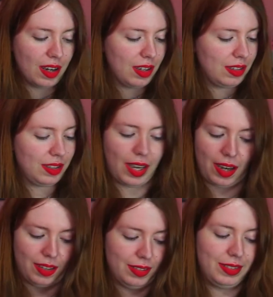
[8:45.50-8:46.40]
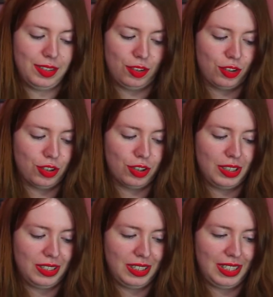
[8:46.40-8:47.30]
yeah, this
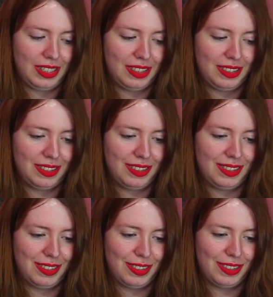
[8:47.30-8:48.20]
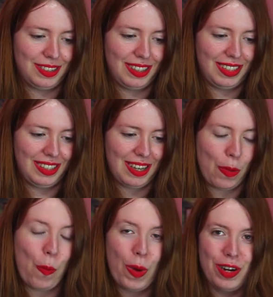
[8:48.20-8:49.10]
song is
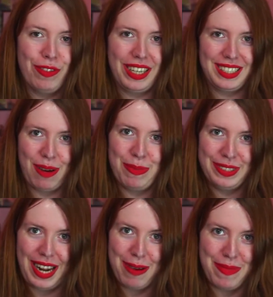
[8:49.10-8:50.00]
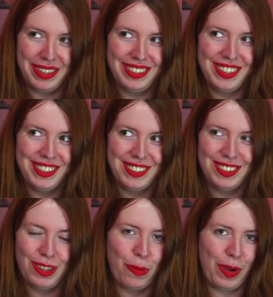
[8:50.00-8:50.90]
one of the examples that I mentioned
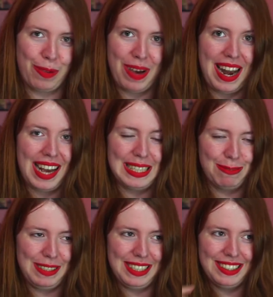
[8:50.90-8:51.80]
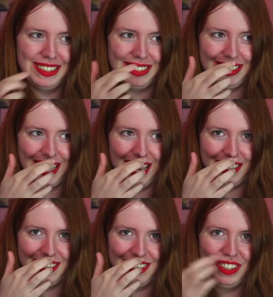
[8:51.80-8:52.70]
also in one of my last videos, that
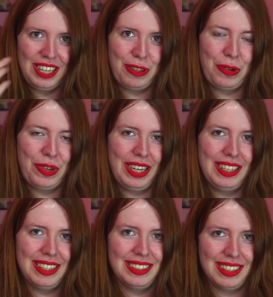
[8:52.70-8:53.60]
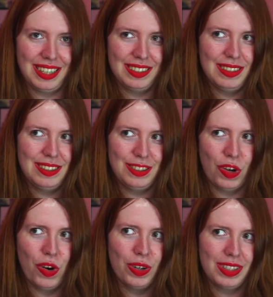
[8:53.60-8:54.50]
you can create a sad
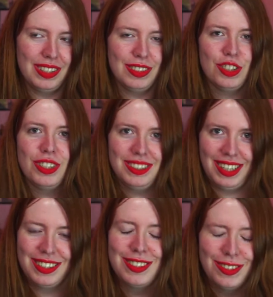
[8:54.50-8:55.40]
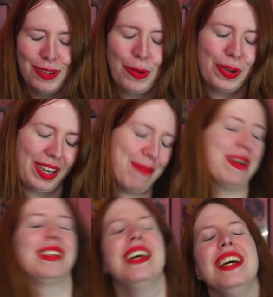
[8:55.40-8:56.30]
song. This is not a sad song, okay,
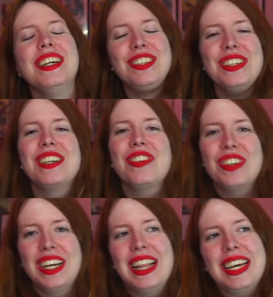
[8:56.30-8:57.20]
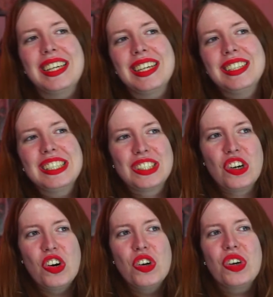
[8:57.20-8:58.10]
but you can create like a
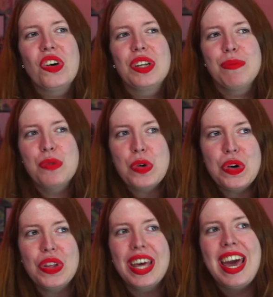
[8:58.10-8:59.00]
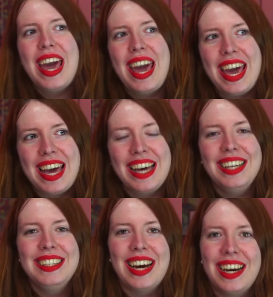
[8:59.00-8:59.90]
song on a mood
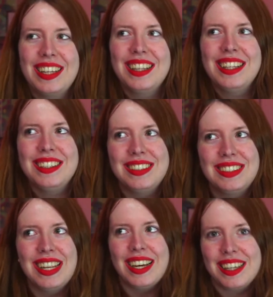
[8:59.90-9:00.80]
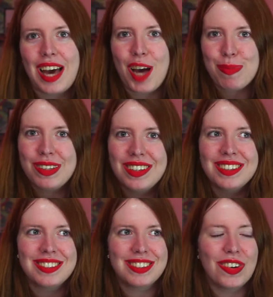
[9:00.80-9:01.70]
and added this like
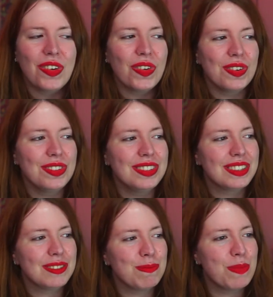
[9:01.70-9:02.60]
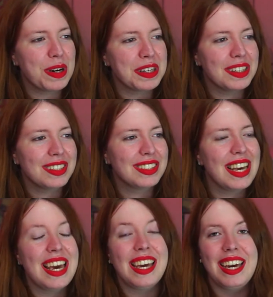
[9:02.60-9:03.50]
happiness tones, buzz,
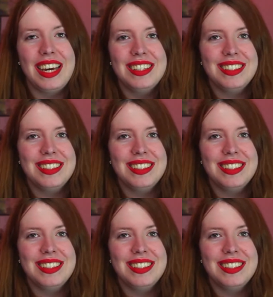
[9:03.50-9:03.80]
and